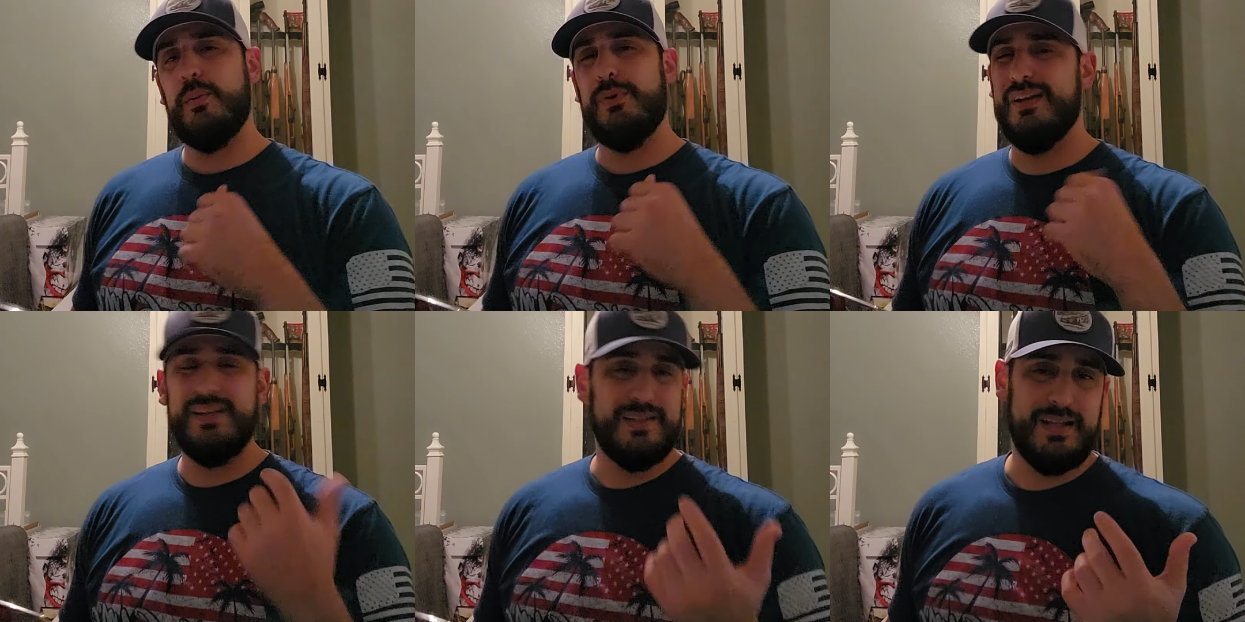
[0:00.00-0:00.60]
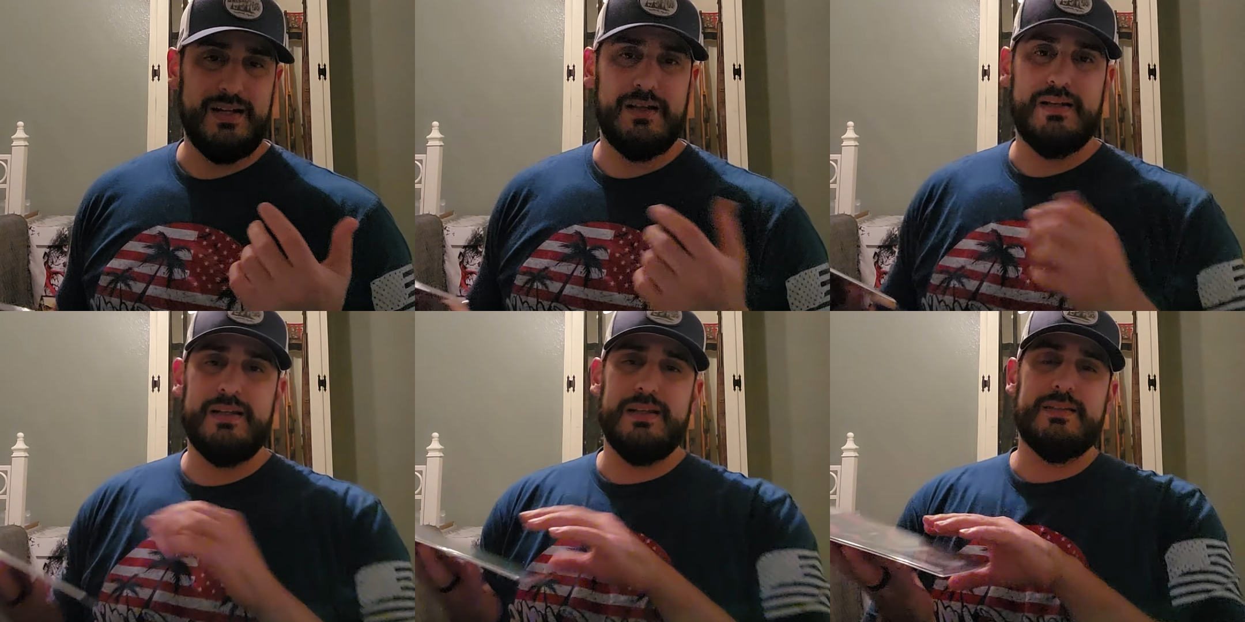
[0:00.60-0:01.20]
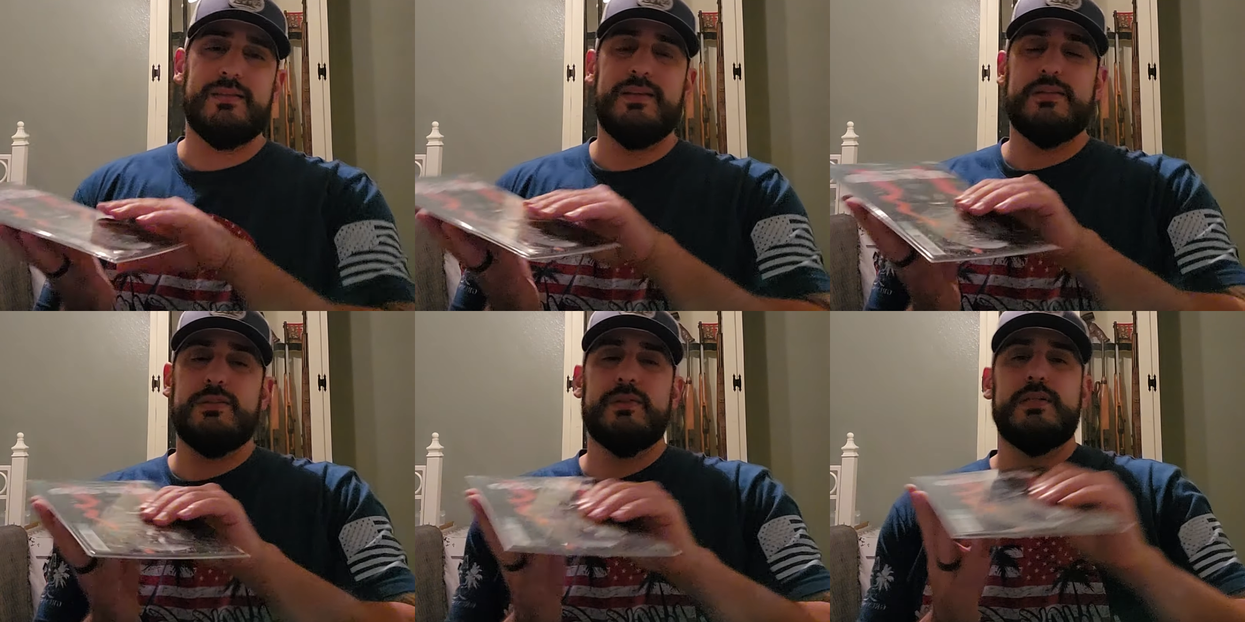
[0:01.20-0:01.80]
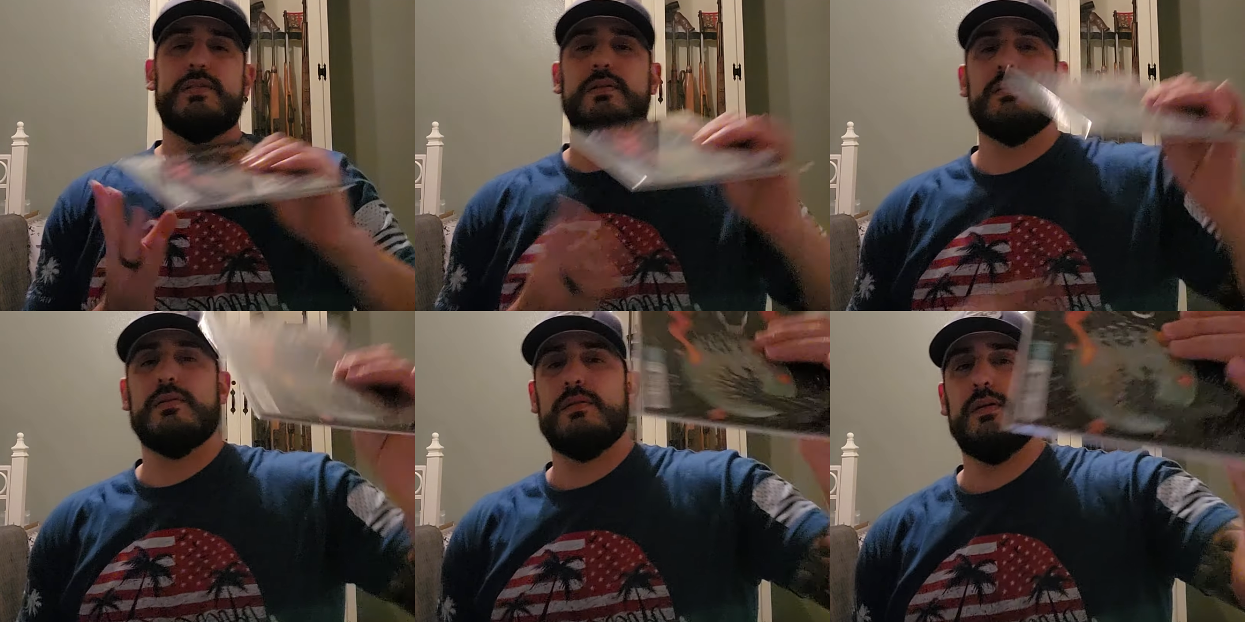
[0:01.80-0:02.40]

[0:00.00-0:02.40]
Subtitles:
but I didn't get to it, so